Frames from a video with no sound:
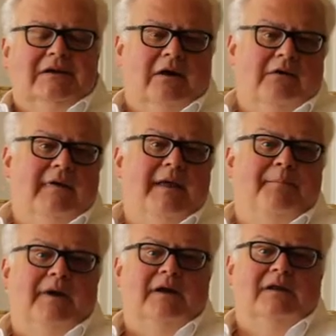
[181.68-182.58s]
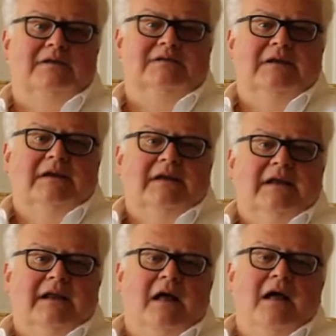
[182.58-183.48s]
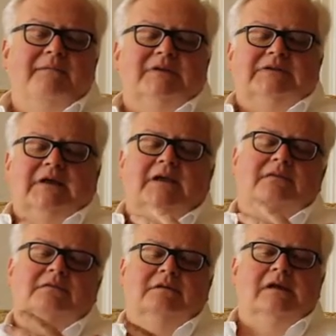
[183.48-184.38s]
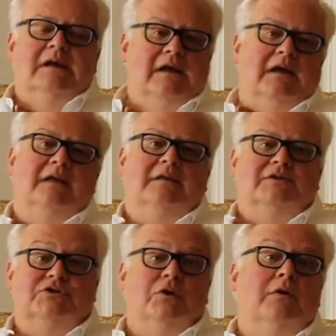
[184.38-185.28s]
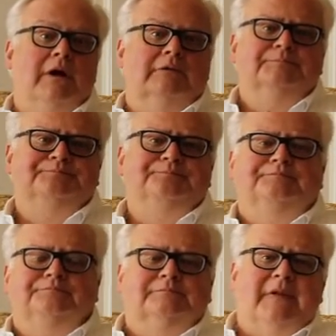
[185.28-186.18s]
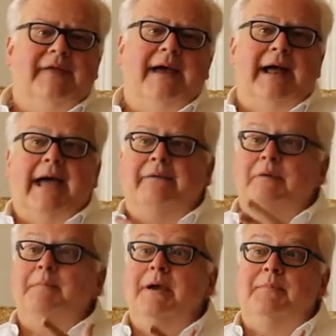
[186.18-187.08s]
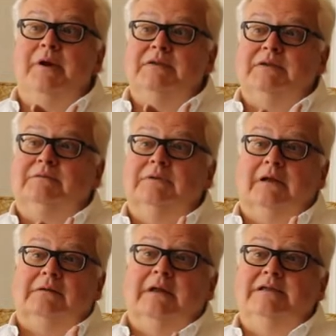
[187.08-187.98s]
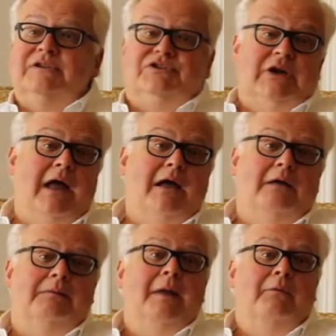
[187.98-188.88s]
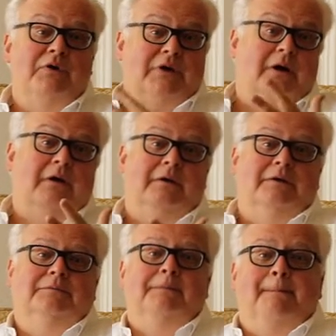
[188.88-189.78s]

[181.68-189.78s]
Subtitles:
our grandparents. And all of a sudden, the joy that I had remembered as a child returned.